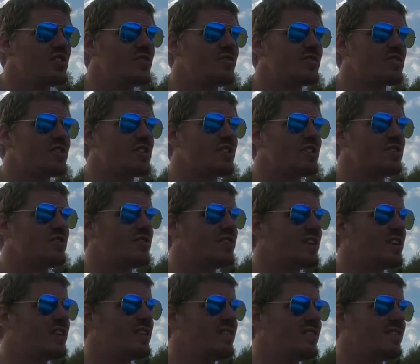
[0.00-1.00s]
surfacers.
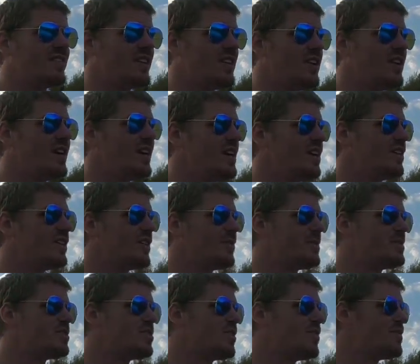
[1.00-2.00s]
If they're in here, they'll
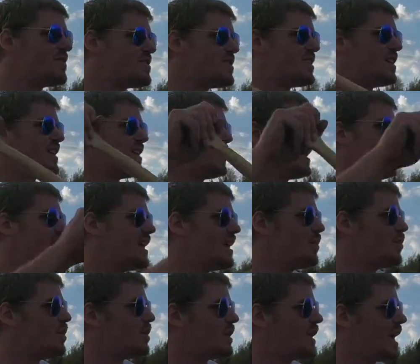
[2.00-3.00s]
be surfacing at night, and
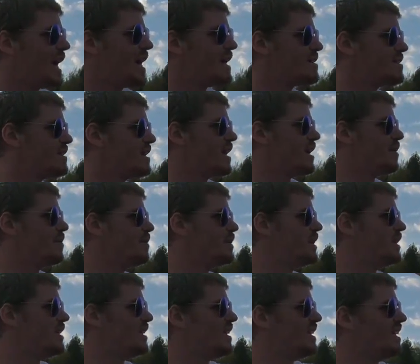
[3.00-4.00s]
I will cast on them.
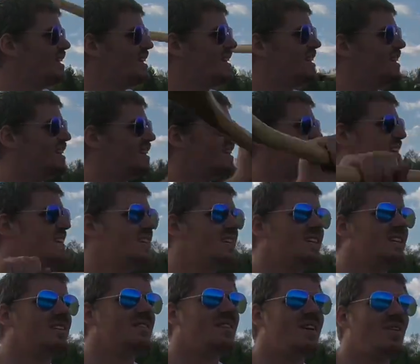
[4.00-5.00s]

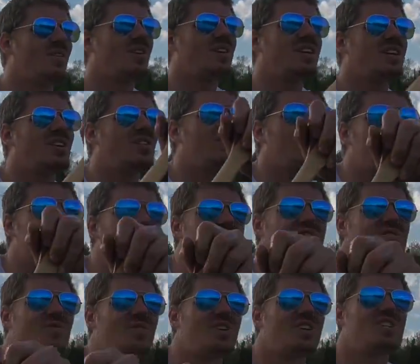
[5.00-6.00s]
But we're gonna
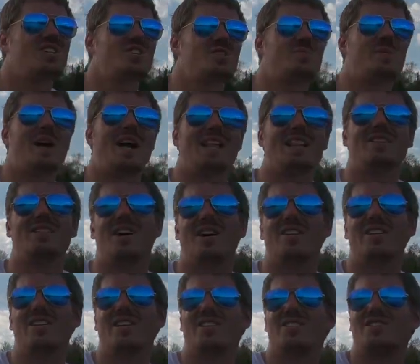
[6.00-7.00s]
just paddle
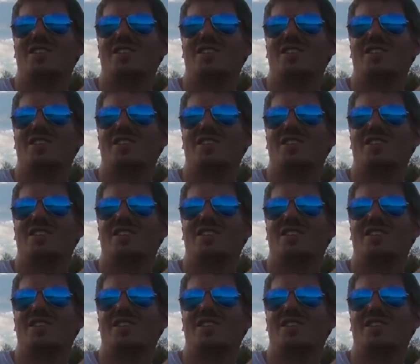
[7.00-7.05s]
around the